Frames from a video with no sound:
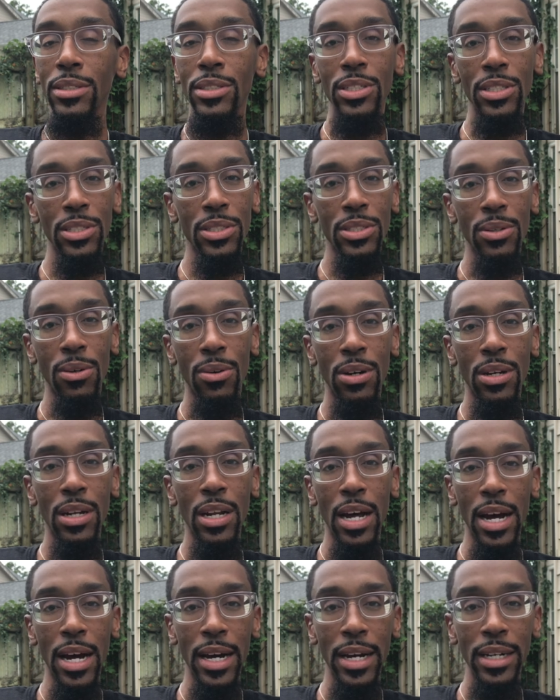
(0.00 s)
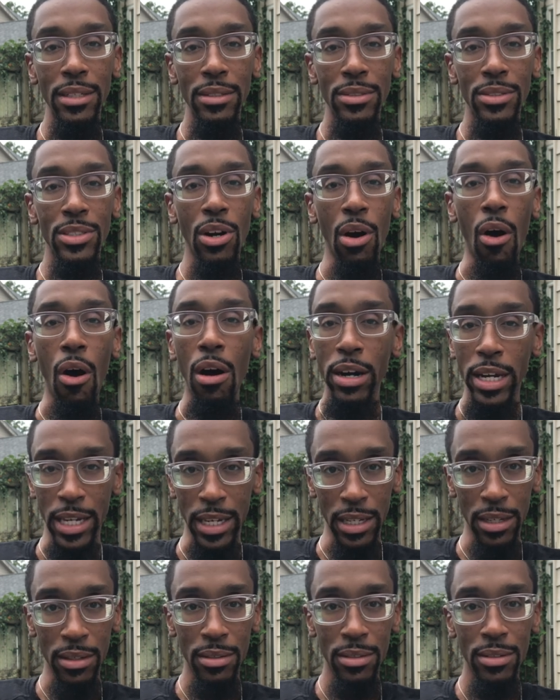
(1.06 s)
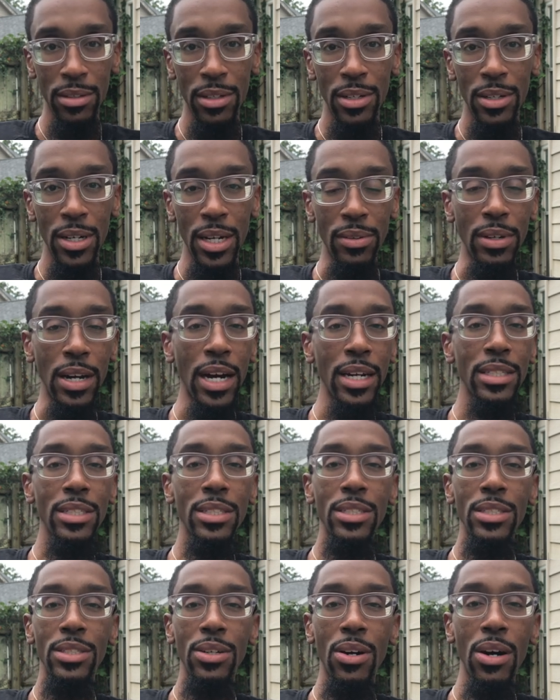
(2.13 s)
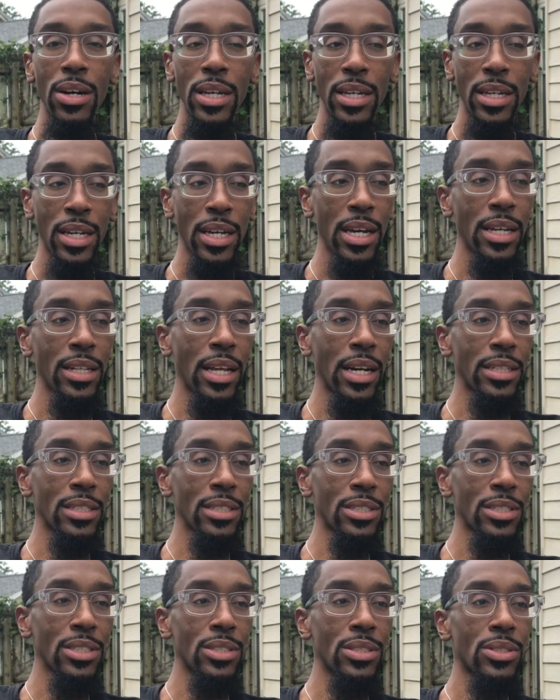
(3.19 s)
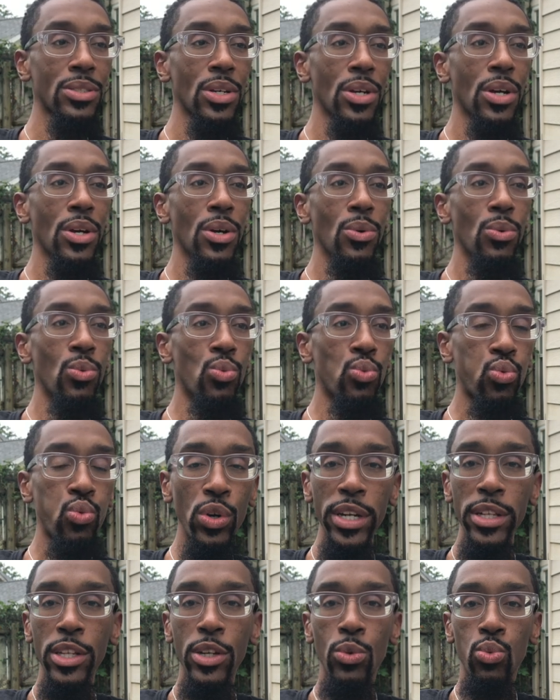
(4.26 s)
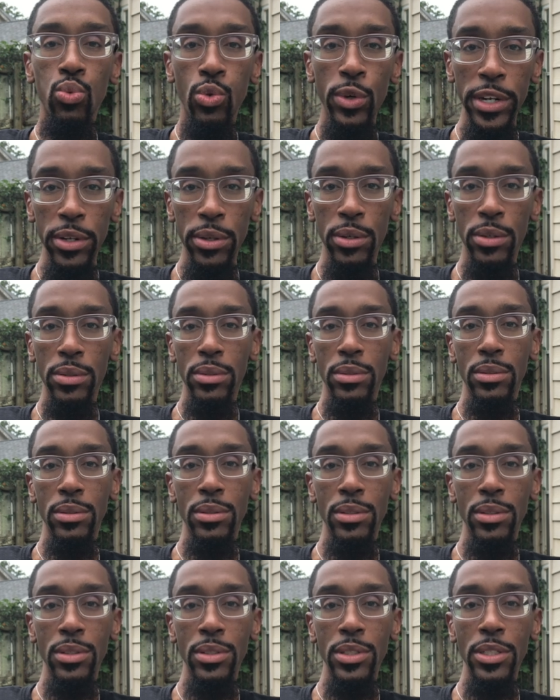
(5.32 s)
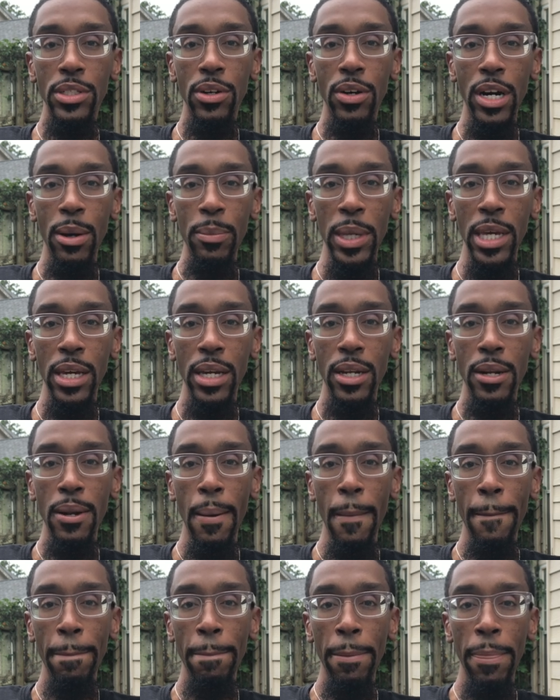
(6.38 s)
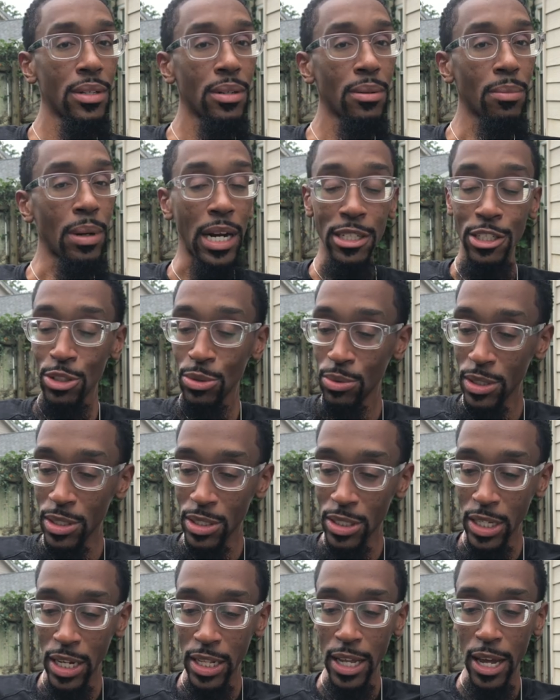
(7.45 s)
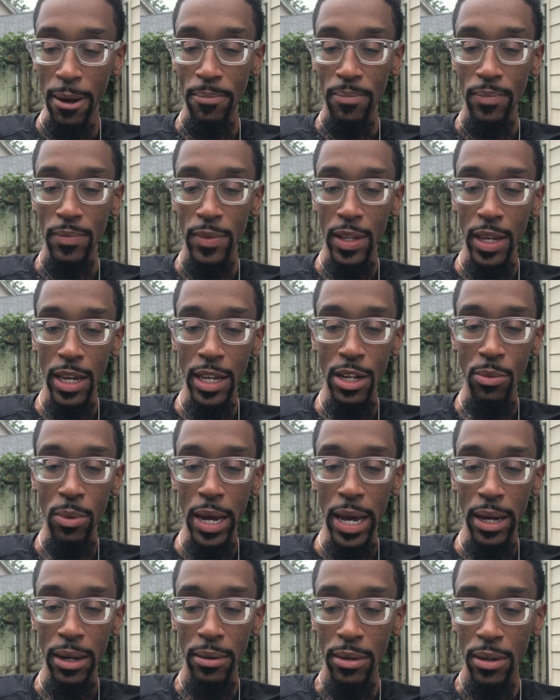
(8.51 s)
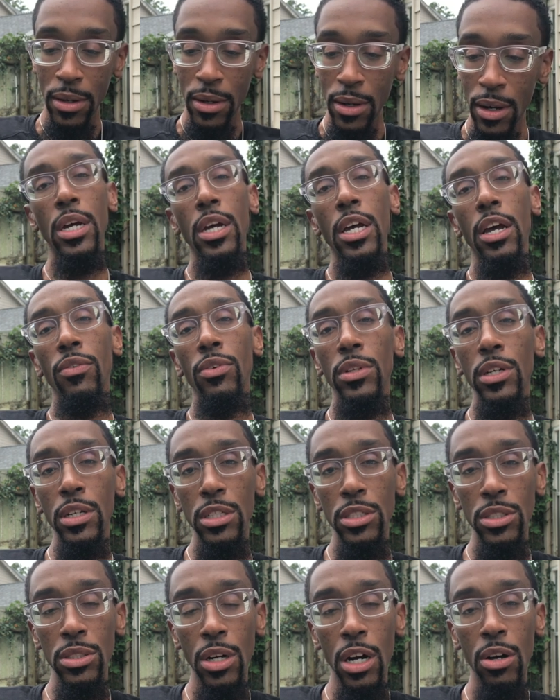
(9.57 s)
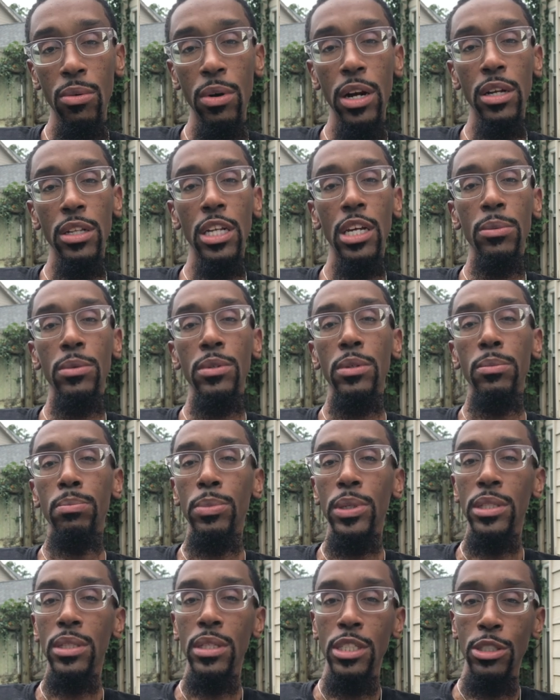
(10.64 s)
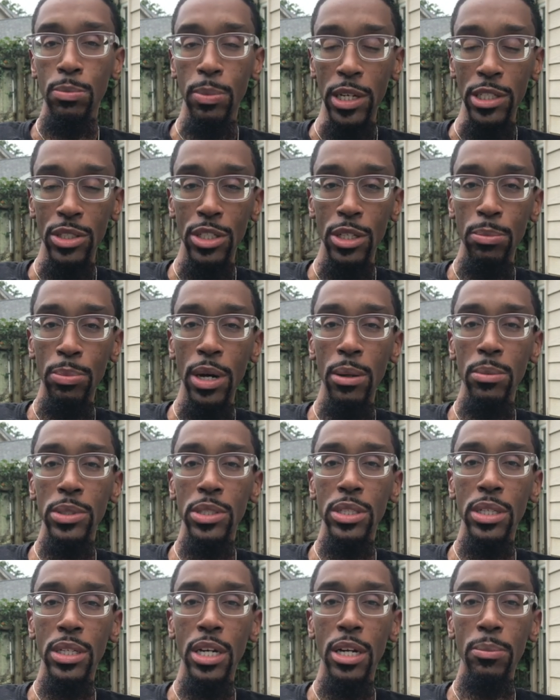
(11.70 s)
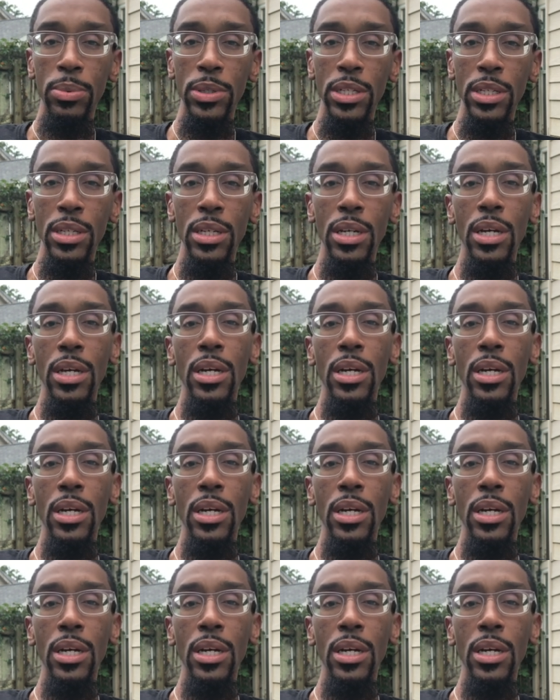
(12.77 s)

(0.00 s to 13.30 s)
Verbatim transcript: just online talking. I'm not just a talking head. Like this is really real. You know what I mean? But I just wanted to say that. Anyway, if you're looking to start a record label, but especially a publishing company,